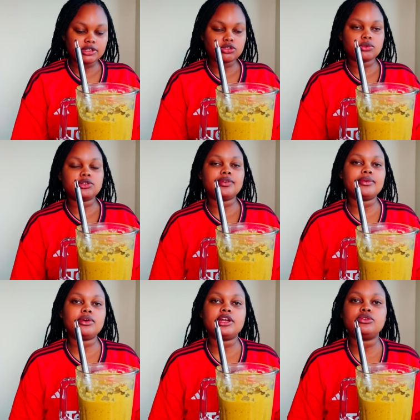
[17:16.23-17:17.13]
So whatever we're
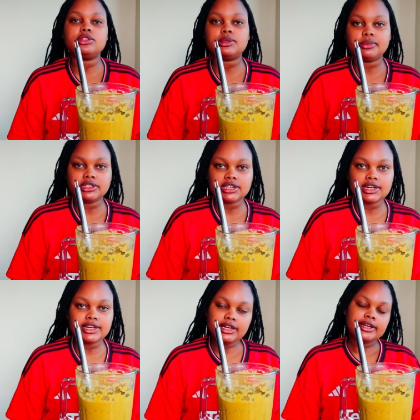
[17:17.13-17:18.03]
gonna use
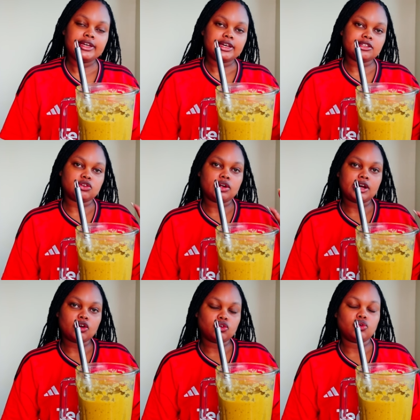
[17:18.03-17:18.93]
immediately is
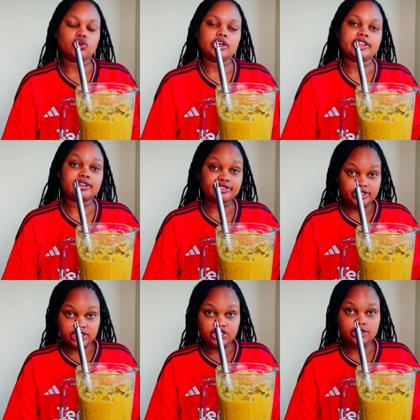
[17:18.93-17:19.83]
gonna go in the
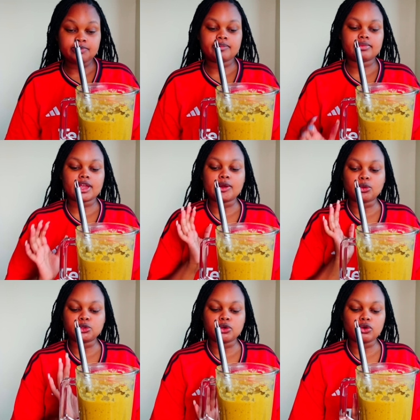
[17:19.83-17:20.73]
fridge, and
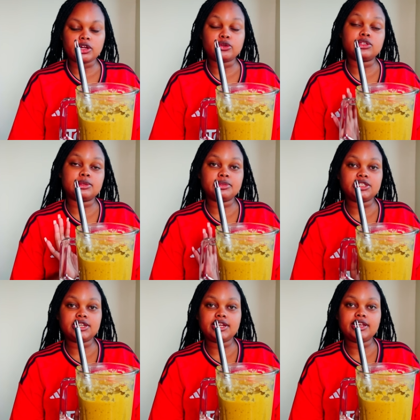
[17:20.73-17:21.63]
what we're not gonna use
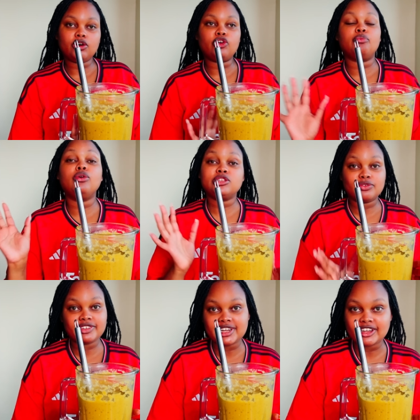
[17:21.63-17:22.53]
immediately, or most
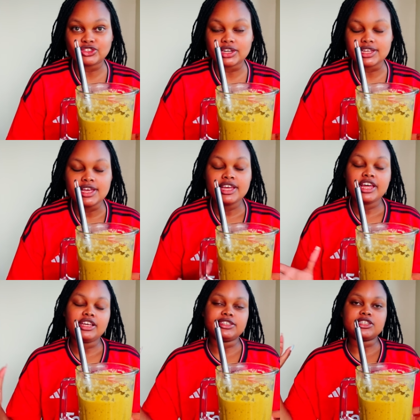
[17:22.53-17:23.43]
of it actually,
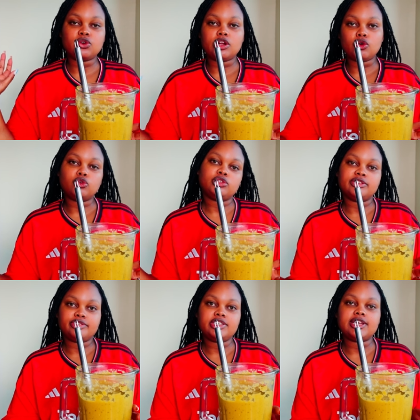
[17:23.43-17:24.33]
is just gonna go to the
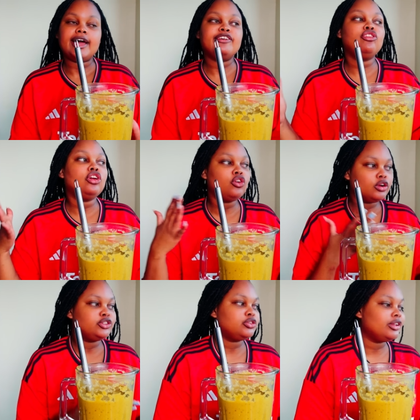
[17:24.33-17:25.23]
freezer. If you're
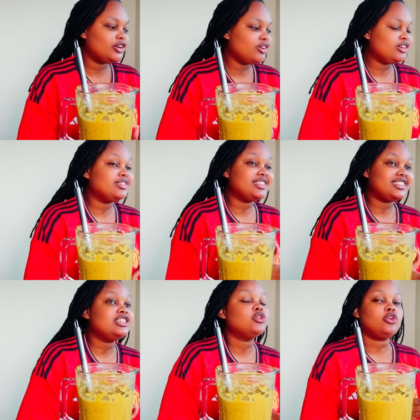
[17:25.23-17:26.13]
not sure you're gonna use these
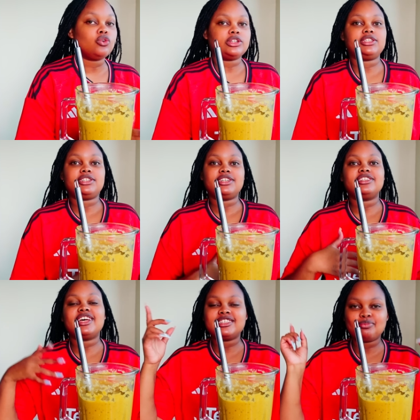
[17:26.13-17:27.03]
things or not,
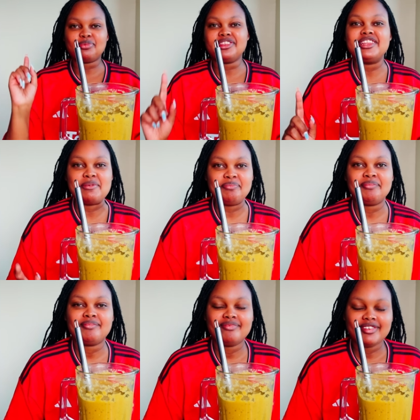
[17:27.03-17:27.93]
just put them
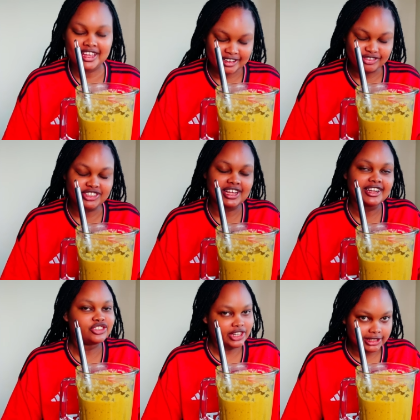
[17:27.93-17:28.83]
in the freezer,
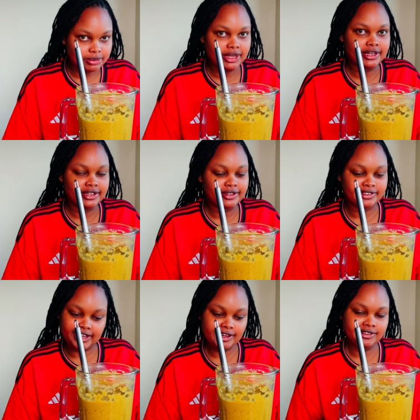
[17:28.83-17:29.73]
trust me.
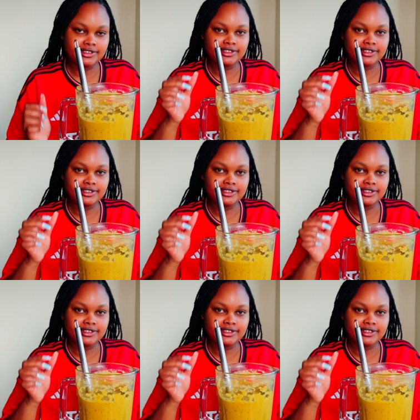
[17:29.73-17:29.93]
Okay.